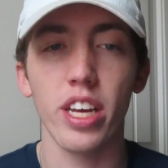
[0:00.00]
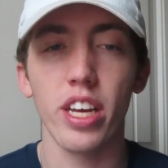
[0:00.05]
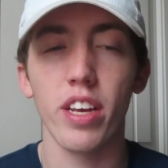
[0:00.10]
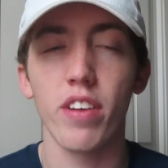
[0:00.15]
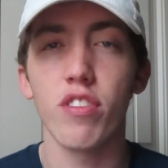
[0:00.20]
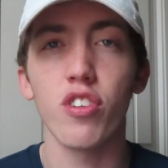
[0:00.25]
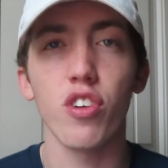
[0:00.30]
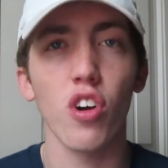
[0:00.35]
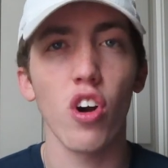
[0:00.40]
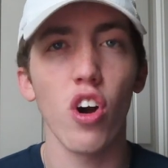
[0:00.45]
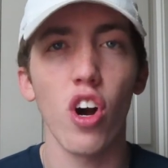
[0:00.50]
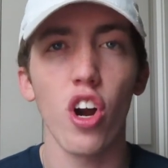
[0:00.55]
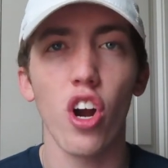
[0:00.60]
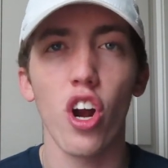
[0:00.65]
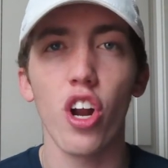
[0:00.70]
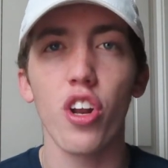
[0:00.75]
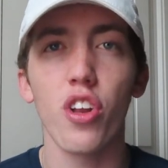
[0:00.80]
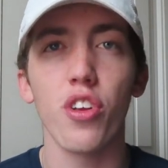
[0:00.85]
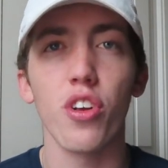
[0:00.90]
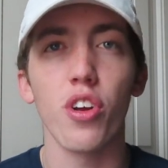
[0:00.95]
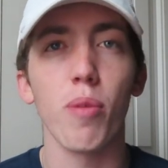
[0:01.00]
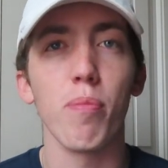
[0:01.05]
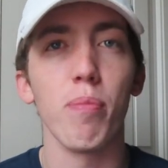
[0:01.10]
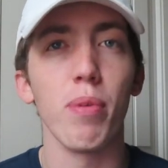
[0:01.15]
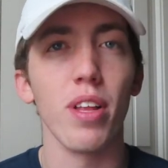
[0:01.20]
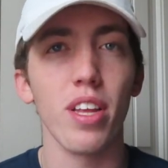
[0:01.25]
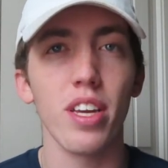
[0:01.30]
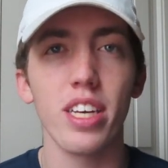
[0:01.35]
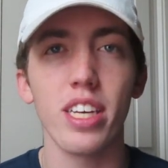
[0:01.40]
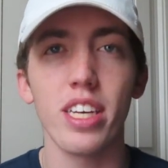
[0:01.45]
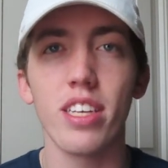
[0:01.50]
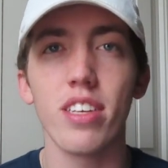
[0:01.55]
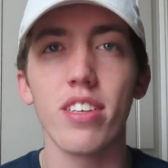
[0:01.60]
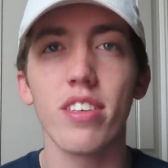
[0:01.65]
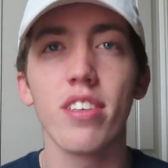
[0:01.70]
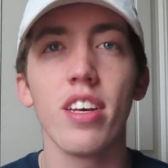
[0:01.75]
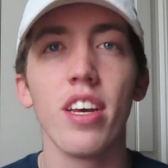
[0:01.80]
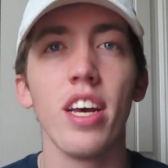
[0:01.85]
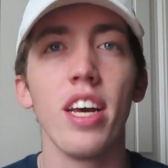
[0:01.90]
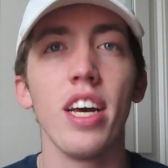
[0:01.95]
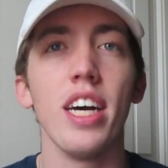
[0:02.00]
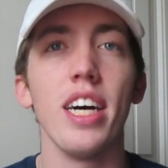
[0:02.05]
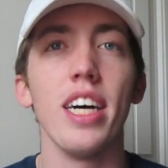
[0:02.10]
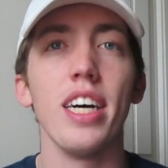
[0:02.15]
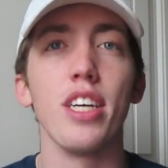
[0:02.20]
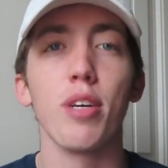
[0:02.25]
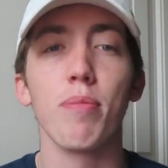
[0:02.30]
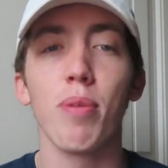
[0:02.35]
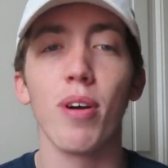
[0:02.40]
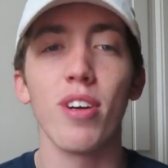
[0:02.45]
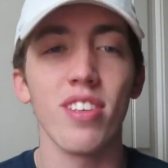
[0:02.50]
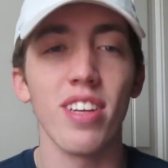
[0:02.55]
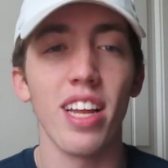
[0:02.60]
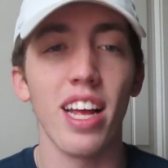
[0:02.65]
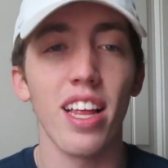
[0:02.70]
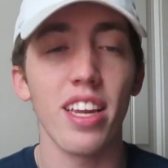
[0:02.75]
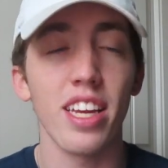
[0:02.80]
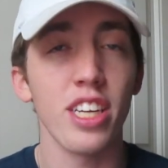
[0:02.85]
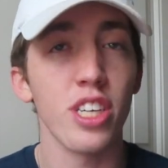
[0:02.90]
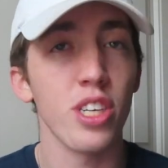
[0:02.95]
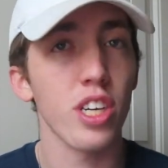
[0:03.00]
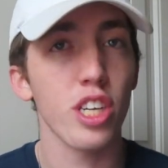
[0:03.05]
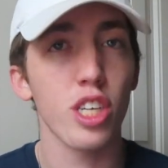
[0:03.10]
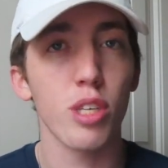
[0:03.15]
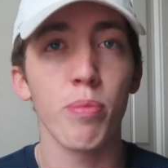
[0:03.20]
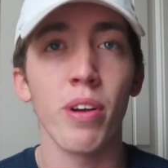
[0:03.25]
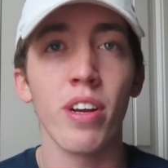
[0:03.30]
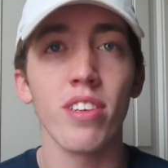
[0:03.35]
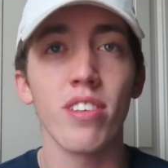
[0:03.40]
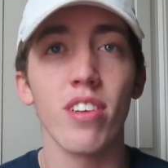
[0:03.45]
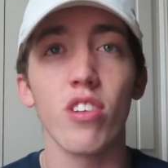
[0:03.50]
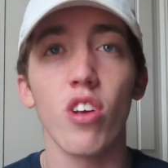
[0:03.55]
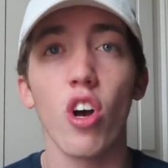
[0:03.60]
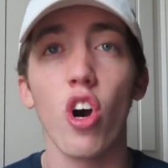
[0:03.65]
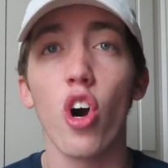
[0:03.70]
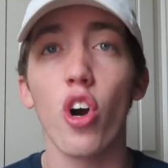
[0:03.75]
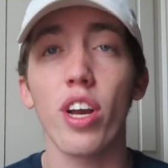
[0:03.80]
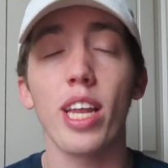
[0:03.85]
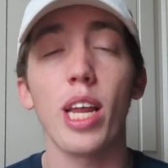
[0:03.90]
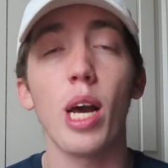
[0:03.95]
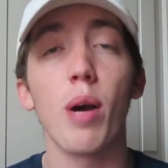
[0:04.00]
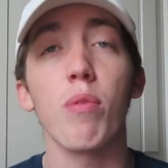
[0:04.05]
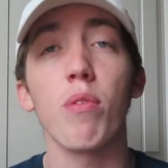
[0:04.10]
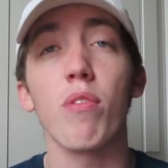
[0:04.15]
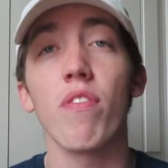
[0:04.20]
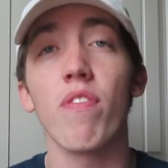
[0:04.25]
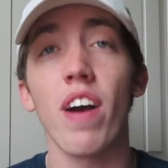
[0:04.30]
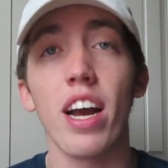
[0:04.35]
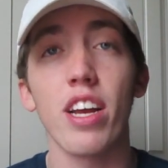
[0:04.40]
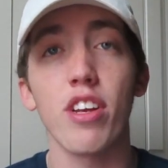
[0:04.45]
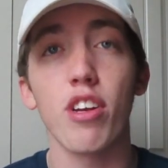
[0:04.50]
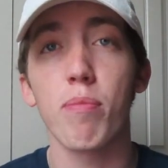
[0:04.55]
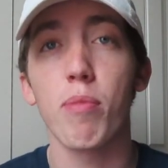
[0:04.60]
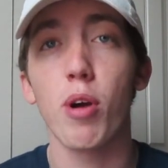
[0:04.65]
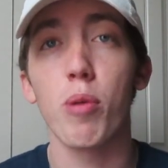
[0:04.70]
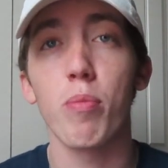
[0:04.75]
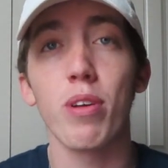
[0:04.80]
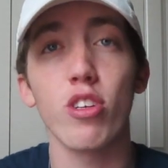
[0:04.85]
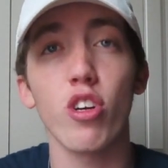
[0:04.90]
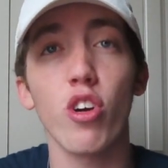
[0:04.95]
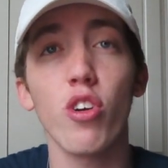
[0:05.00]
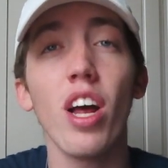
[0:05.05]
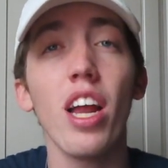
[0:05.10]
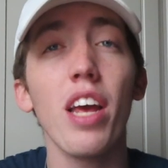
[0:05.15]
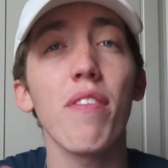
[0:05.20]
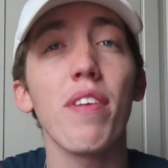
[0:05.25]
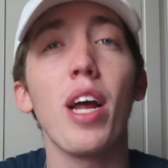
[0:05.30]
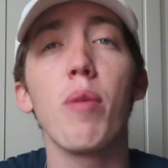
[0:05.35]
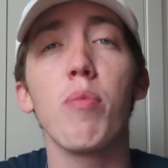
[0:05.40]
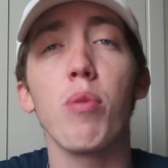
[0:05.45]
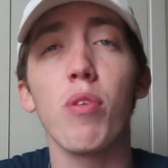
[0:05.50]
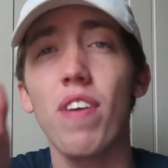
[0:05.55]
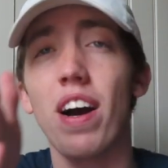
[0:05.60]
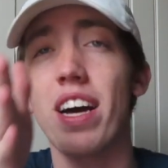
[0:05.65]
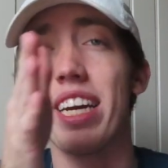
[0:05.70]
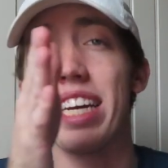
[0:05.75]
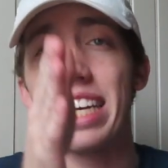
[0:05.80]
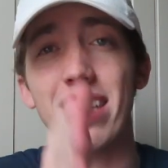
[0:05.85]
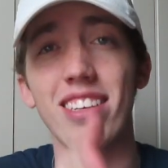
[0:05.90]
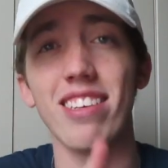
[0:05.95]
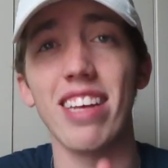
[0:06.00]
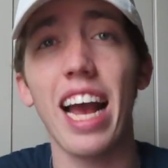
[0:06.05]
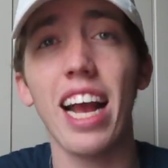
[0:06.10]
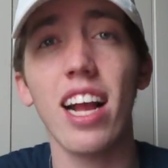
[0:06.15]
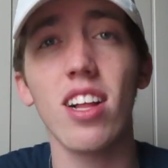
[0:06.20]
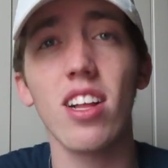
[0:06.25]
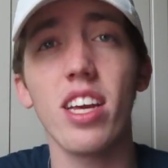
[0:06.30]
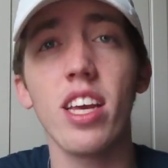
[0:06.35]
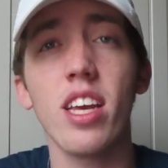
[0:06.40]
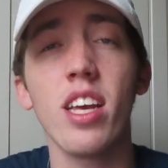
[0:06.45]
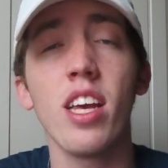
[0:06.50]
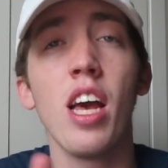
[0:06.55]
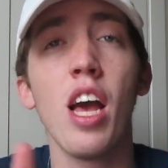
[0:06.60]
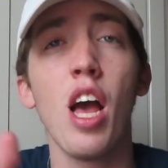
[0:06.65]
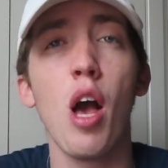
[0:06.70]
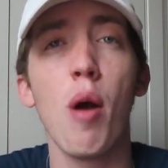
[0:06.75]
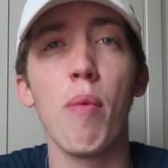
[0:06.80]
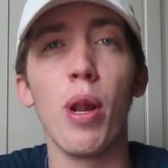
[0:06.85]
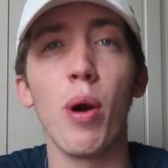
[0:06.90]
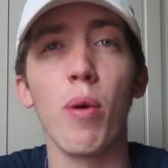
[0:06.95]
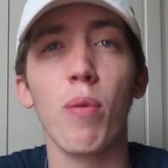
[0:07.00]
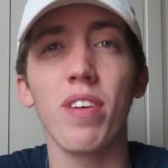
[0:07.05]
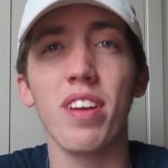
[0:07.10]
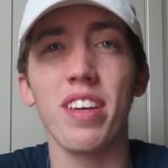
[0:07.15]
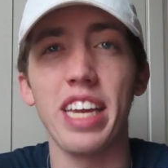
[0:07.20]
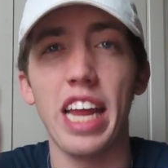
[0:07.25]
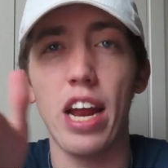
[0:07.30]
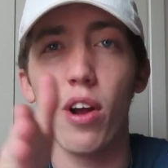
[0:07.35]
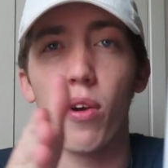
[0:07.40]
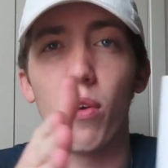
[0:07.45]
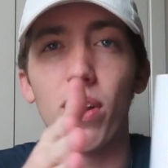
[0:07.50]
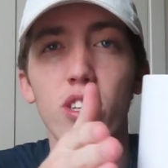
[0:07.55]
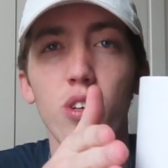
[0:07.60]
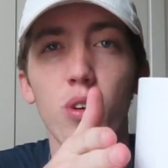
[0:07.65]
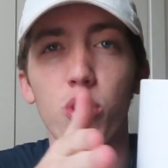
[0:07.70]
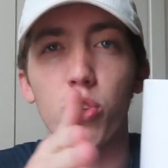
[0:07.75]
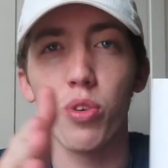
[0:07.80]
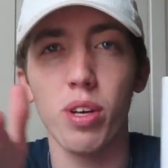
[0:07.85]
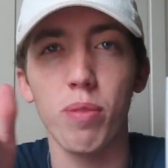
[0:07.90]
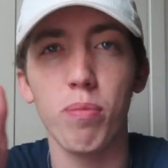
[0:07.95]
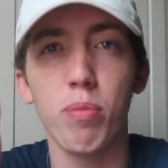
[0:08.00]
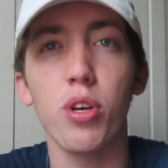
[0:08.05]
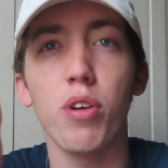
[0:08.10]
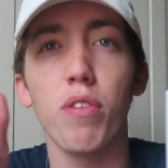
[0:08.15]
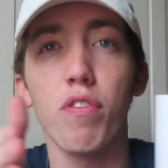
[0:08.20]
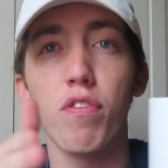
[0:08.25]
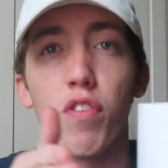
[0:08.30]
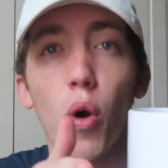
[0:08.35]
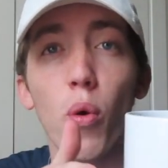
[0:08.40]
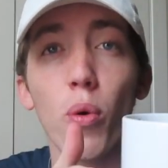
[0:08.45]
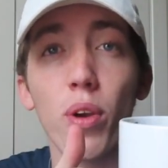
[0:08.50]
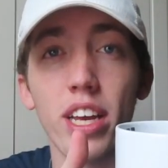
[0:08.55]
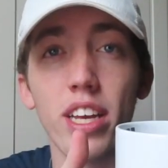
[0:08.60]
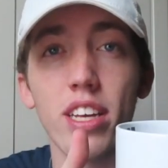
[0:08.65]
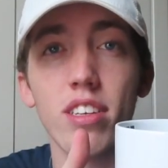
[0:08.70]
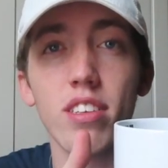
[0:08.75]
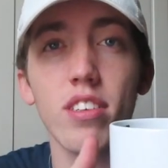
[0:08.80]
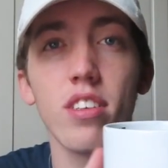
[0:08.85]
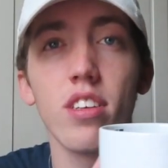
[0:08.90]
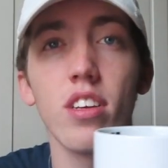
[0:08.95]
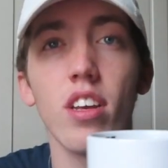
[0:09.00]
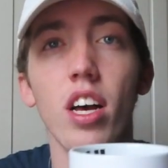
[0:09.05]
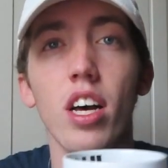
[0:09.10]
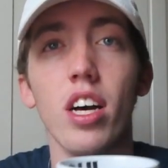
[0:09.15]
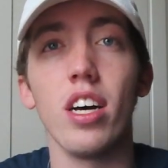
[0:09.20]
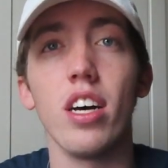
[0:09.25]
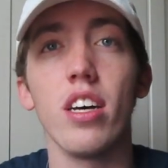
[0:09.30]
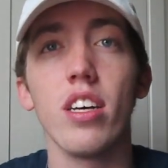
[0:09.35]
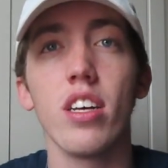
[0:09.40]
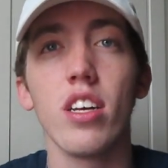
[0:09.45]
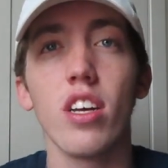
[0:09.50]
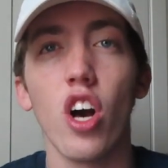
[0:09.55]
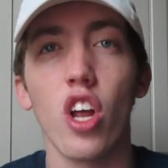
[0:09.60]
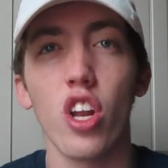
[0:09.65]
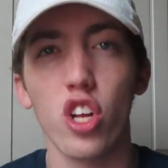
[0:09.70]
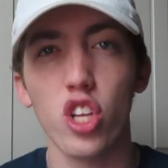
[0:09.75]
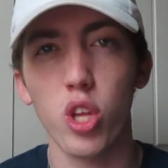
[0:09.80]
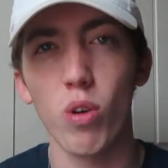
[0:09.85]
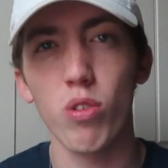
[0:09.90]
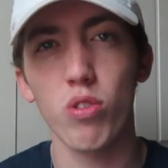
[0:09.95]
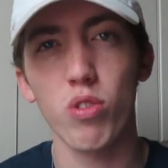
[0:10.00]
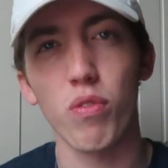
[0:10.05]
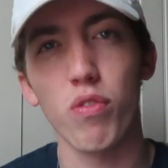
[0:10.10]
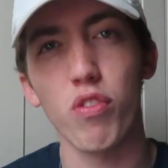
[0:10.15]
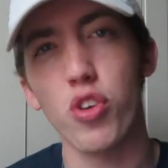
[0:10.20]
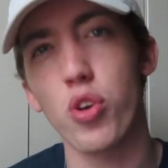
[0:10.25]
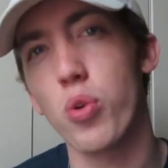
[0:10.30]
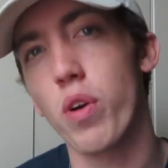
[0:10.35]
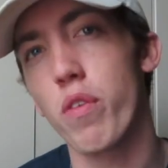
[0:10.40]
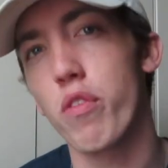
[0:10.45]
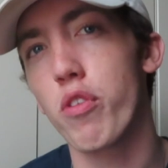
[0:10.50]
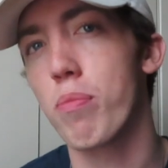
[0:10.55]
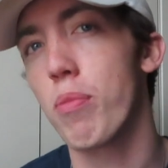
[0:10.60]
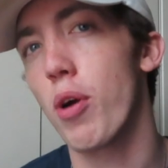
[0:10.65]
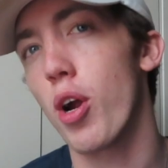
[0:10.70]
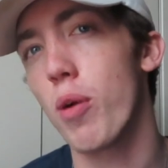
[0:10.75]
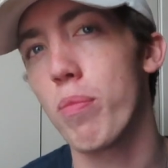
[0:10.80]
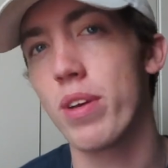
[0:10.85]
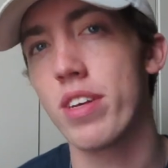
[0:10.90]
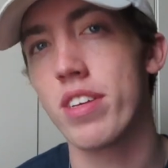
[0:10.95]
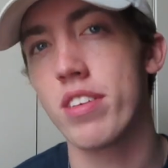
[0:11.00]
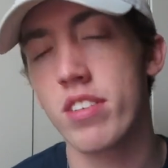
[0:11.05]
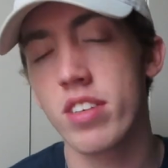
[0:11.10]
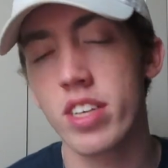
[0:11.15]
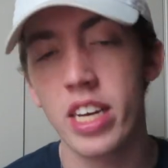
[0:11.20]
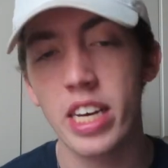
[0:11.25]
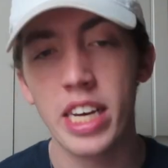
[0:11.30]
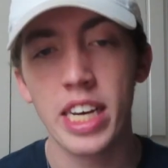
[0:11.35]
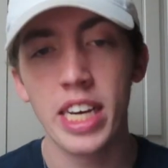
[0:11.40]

gifts, your heart, your abilities, your personality, and your experiences all can help you find your purpose, or not even help you find it exactly, but help narrow it so you can put your focus on a closer view of your purpose.